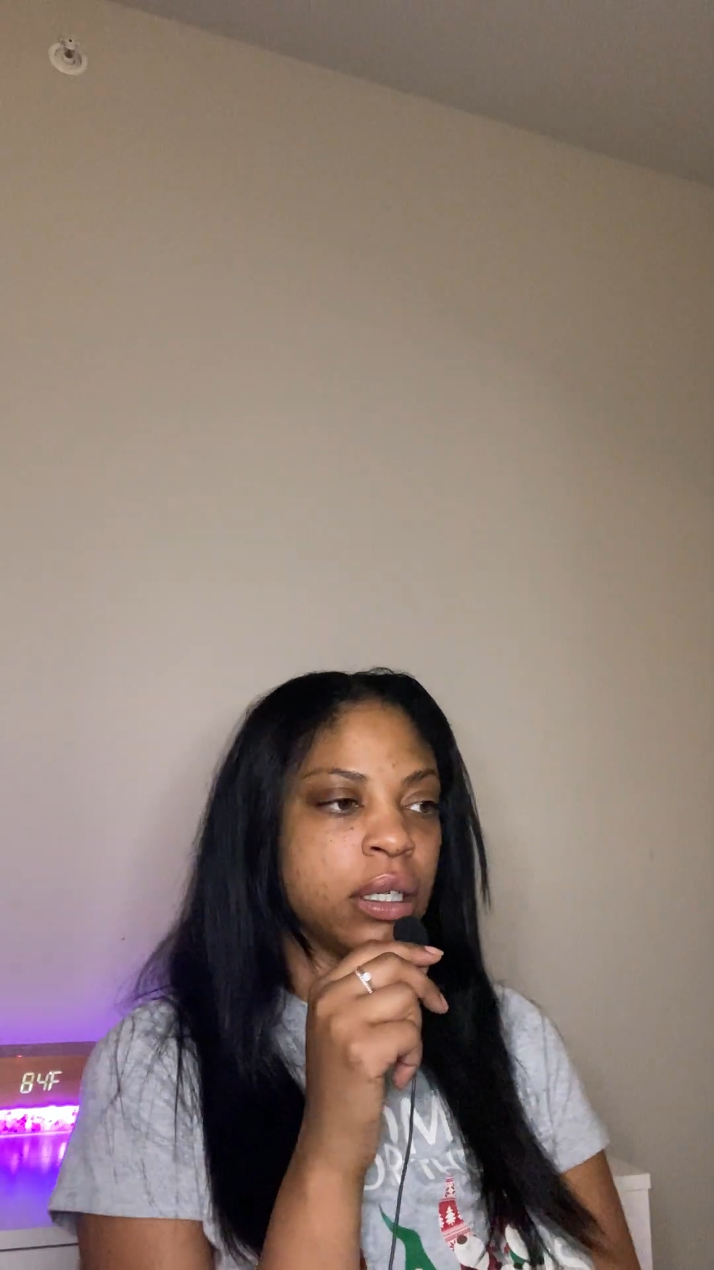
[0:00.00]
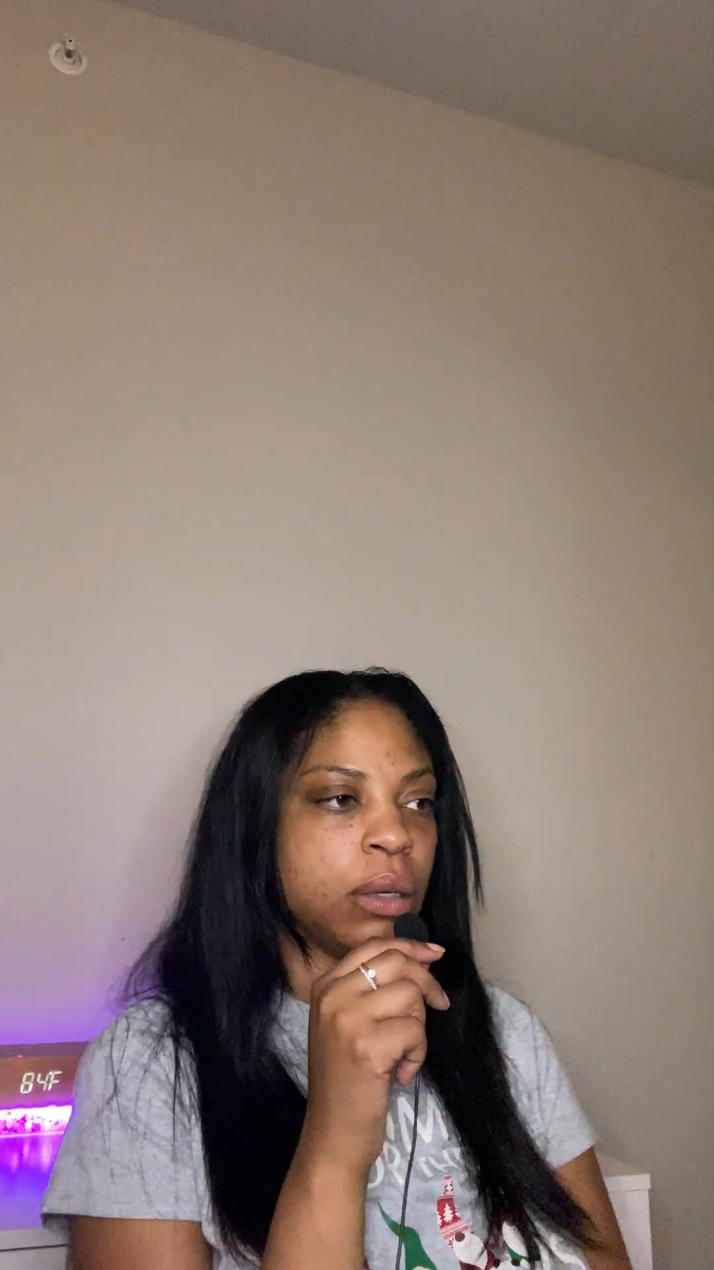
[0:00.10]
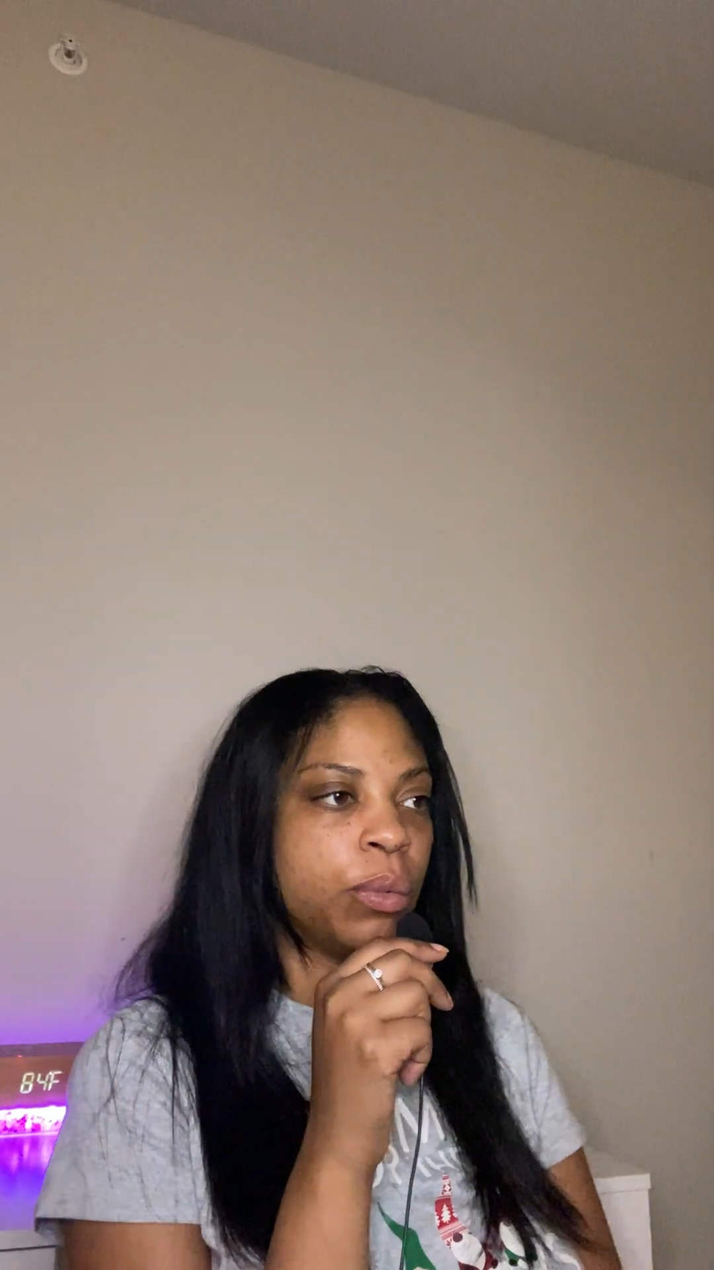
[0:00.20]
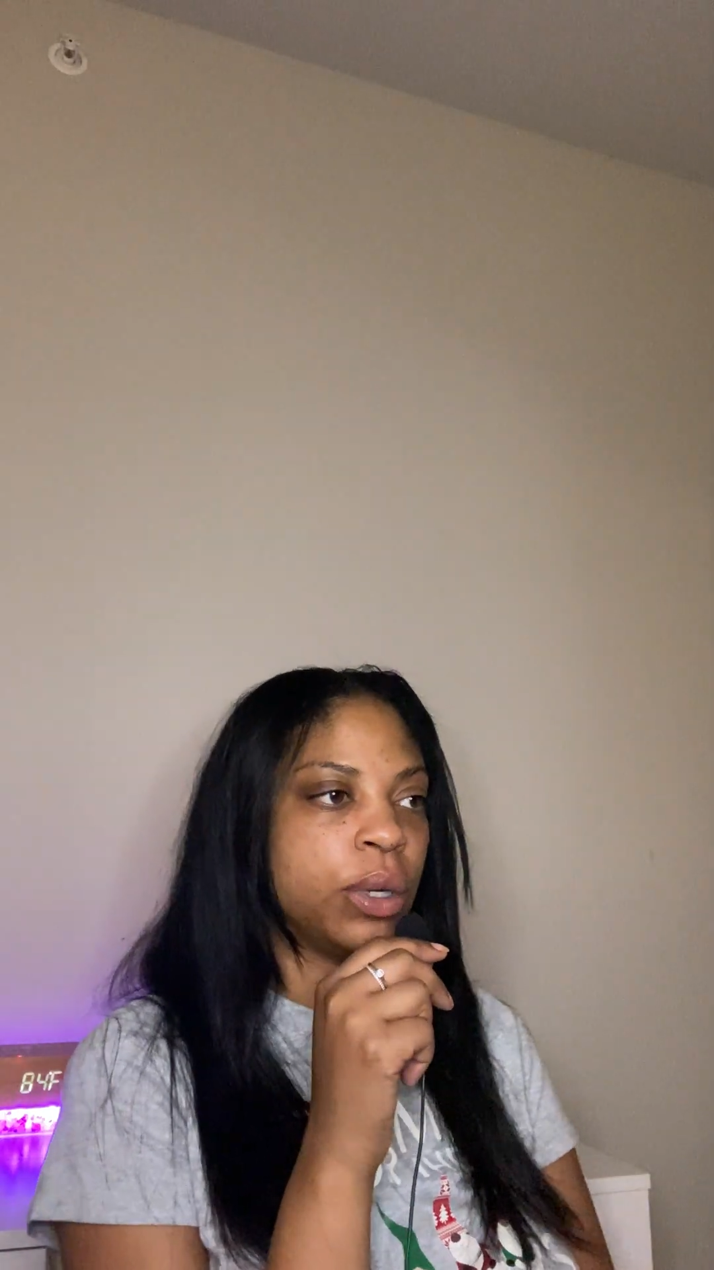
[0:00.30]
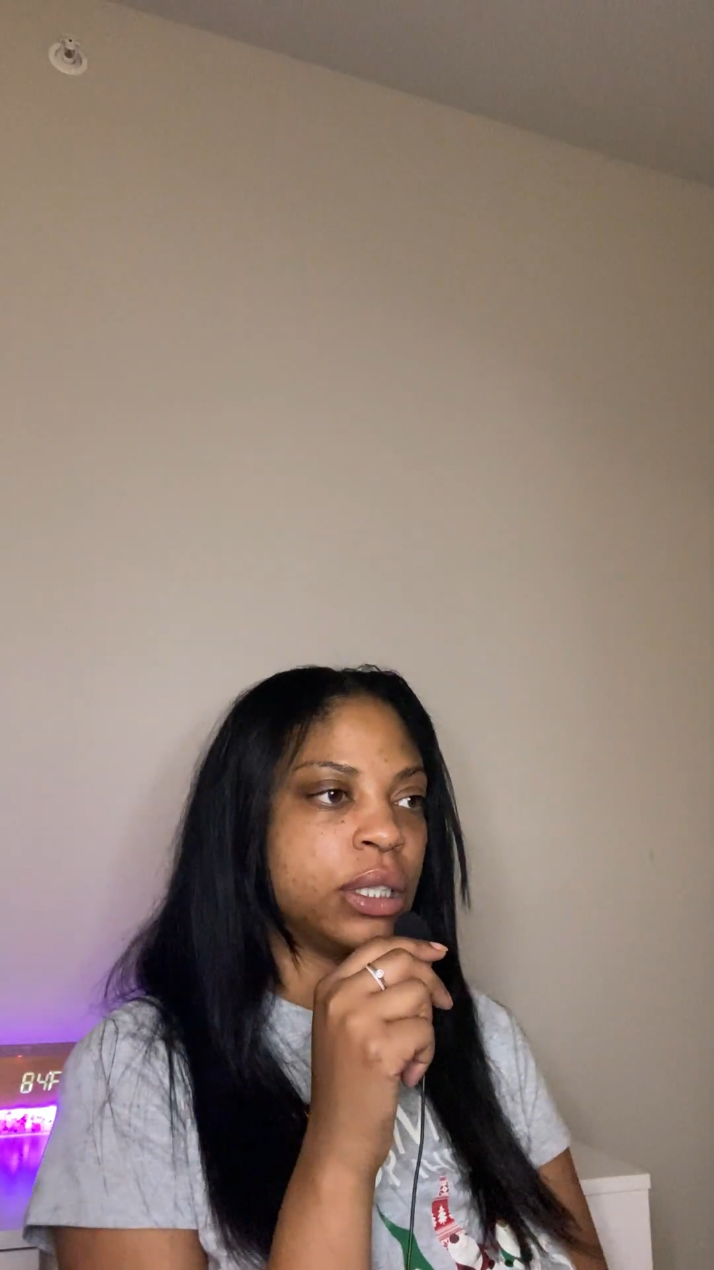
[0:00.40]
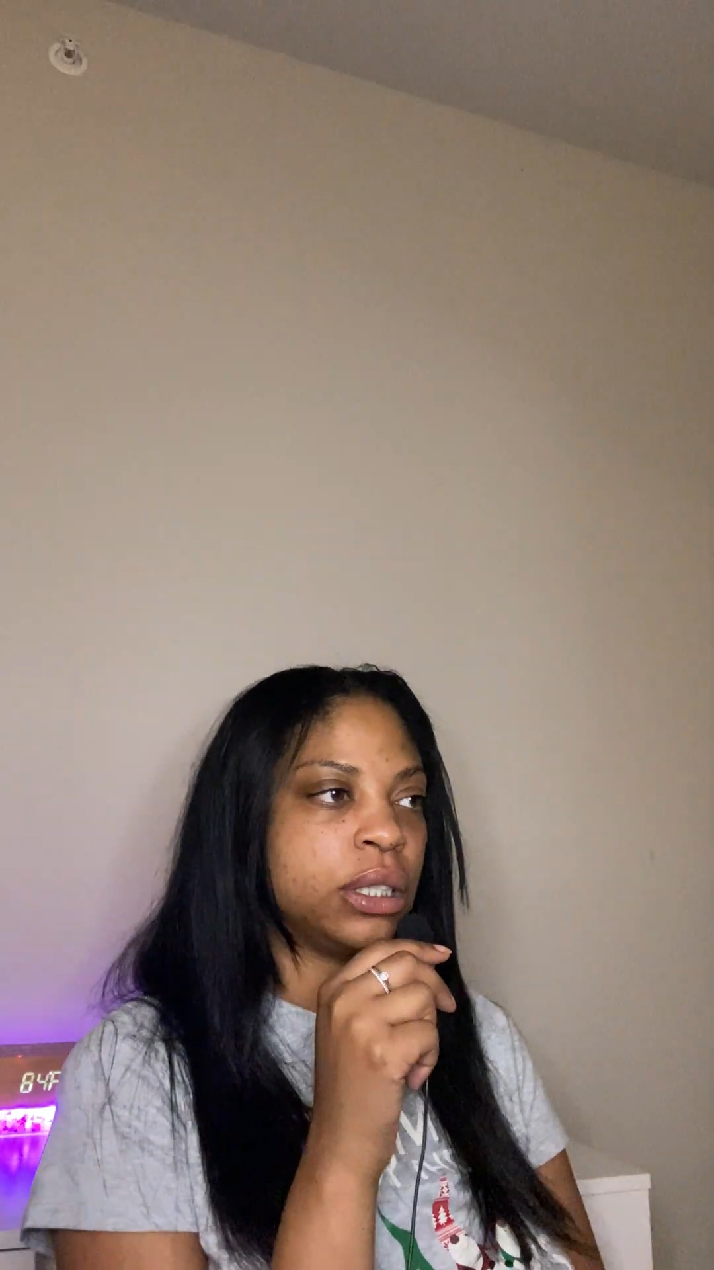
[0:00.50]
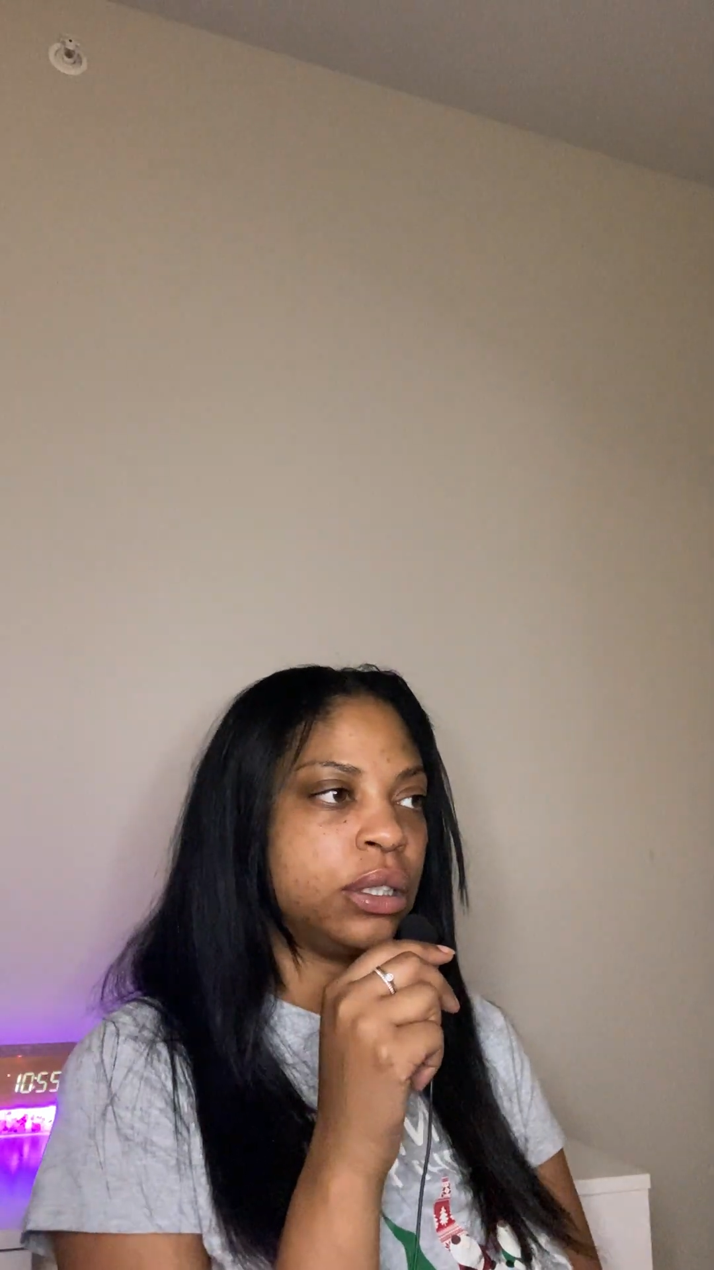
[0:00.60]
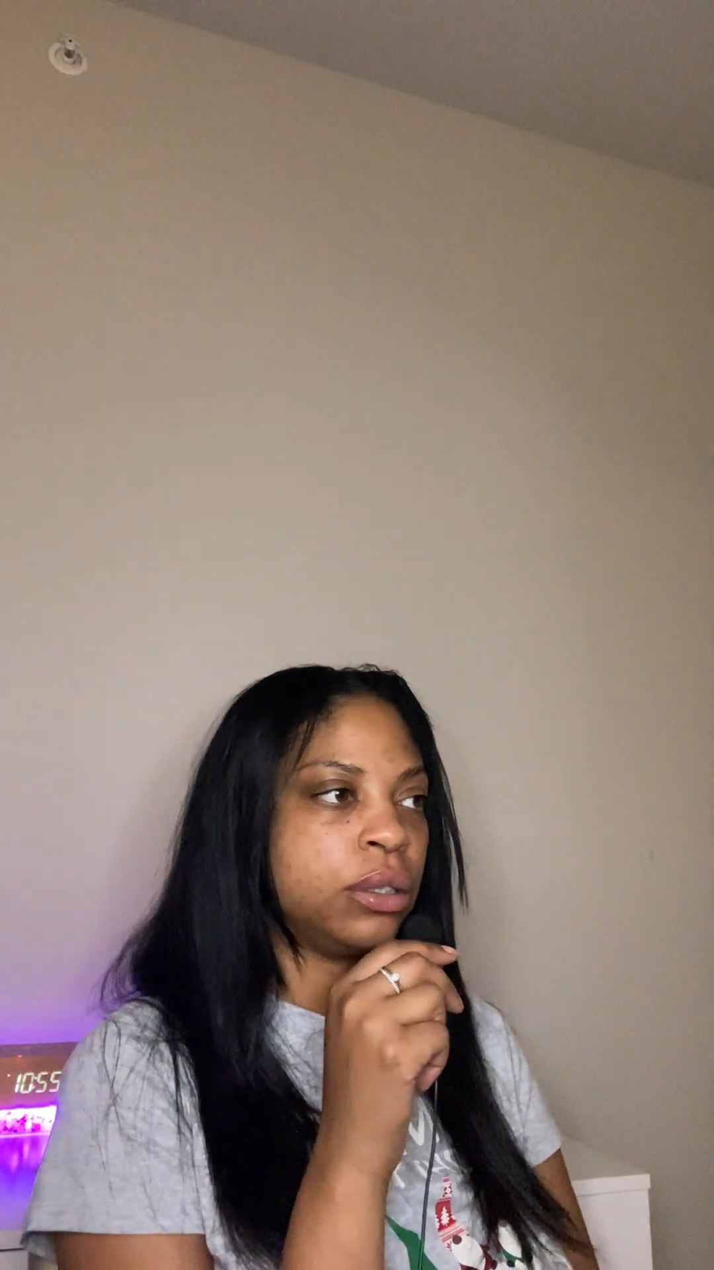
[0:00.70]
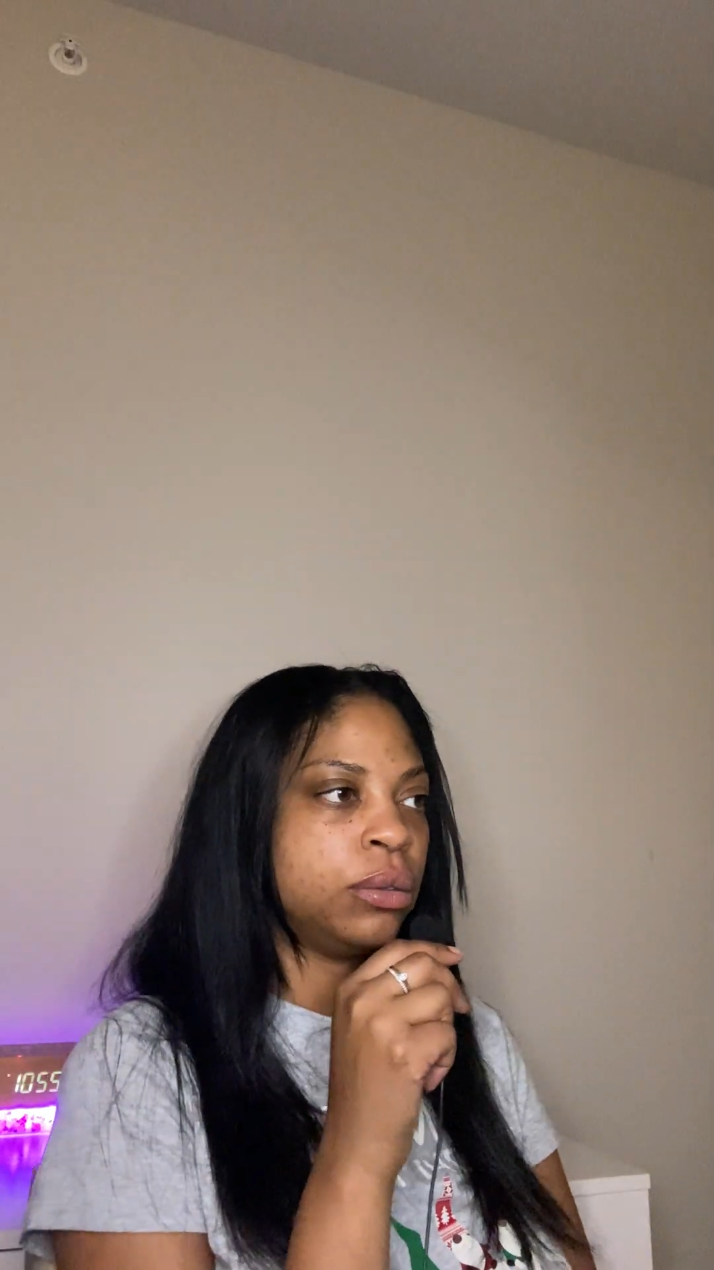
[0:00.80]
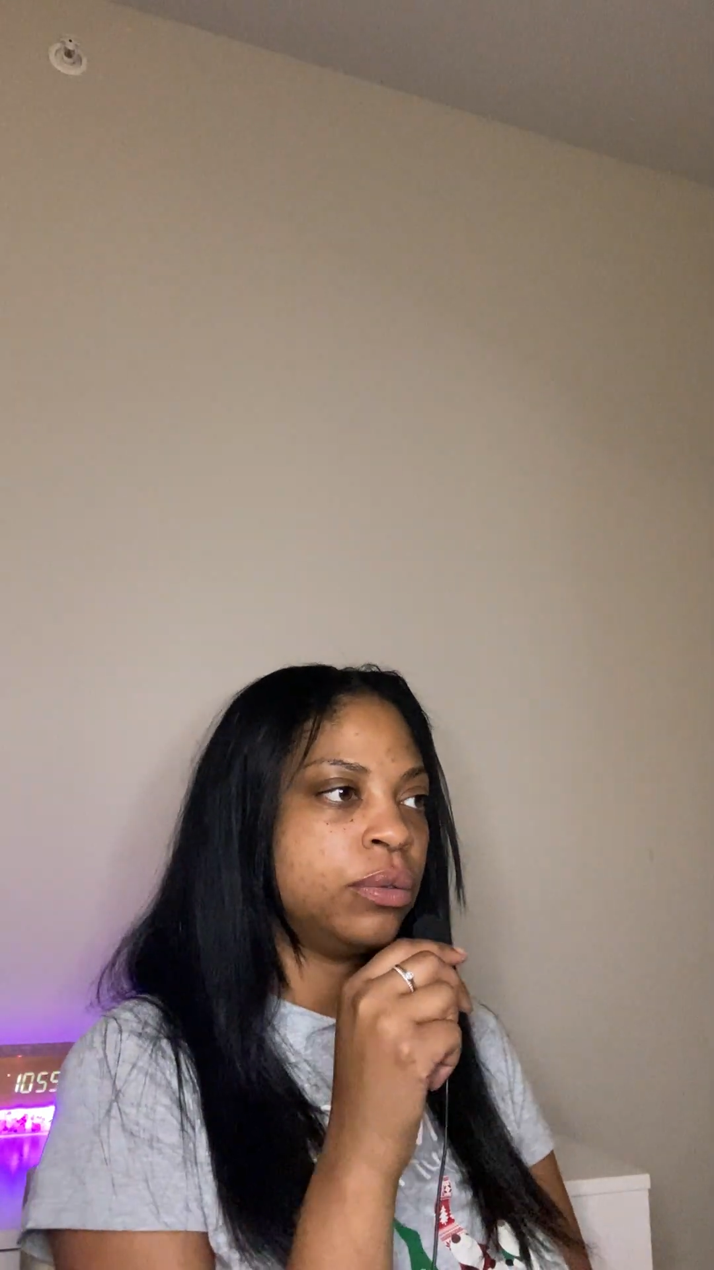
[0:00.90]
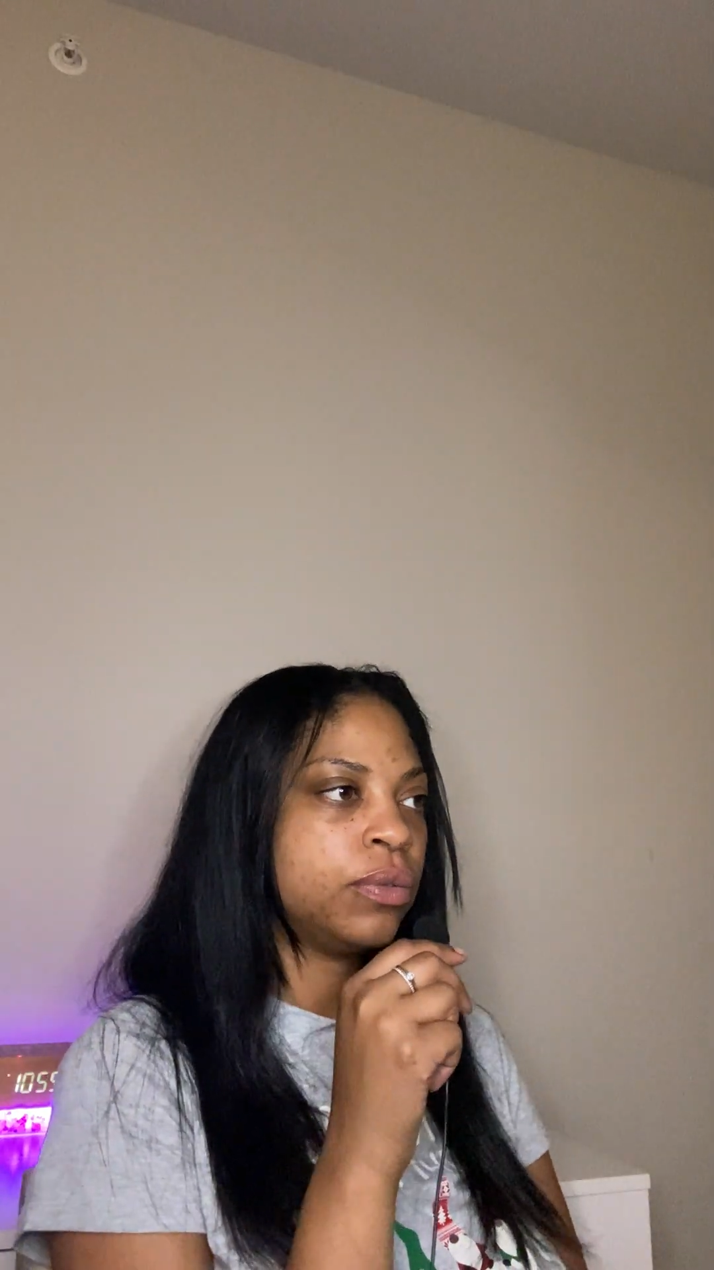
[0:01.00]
work to do